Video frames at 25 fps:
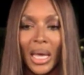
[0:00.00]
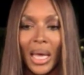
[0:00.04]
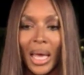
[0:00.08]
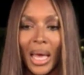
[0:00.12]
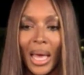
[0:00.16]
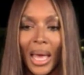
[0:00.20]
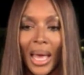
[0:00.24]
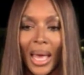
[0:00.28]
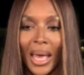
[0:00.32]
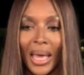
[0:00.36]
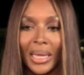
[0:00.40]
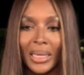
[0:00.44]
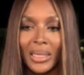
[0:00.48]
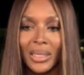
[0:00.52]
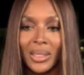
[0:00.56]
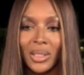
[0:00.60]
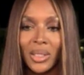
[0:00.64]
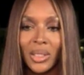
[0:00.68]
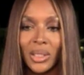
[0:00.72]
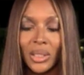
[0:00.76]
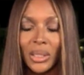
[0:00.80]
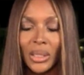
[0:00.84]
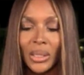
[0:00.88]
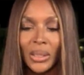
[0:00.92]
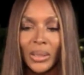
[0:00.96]

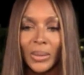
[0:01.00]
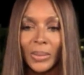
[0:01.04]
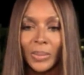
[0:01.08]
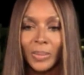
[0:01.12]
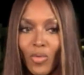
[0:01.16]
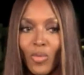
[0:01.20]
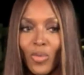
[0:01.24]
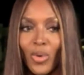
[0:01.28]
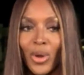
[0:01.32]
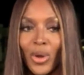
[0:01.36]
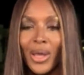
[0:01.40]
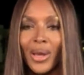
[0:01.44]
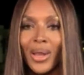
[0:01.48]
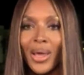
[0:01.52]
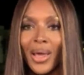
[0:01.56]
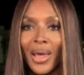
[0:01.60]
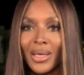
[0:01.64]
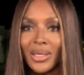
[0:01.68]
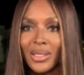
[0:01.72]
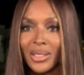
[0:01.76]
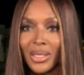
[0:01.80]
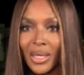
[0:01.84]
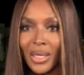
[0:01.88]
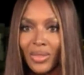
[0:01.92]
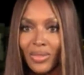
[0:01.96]
and
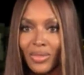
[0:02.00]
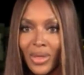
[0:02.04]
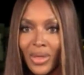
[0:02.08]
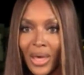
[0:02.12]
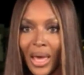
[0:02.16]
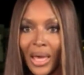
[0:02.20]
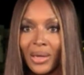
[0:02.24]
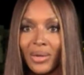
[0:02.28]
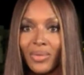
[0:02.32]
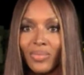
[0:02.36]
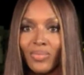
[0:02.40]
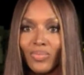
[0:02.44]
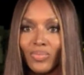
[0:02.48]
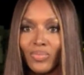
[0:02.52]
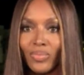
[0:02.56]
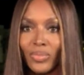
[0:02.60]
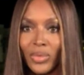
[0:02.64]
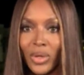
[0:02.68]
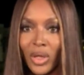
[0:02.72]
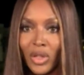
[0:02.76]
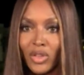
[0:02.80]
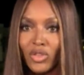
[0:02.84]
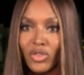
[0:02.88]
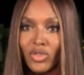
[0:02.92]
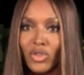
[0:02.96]
realizing that
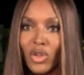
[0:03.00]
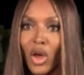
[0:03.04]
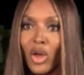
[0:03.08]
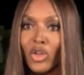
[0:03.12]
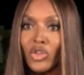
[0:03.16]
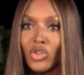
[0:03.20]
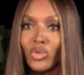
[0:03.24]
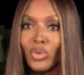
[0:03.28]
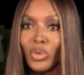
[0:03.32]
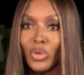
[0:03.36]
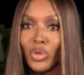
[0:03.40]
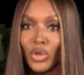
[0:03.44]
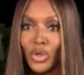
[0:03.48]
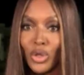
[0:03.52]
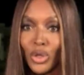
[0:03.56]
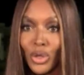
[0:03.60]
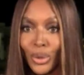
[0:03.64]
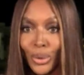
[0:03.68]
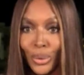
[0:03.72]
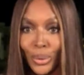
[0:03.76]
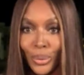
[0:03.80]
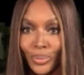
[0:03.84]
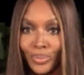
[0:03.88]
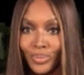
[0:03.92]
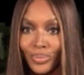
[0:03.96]
it starts with
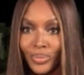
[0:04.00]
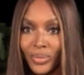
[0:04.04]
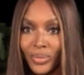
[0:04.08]
you,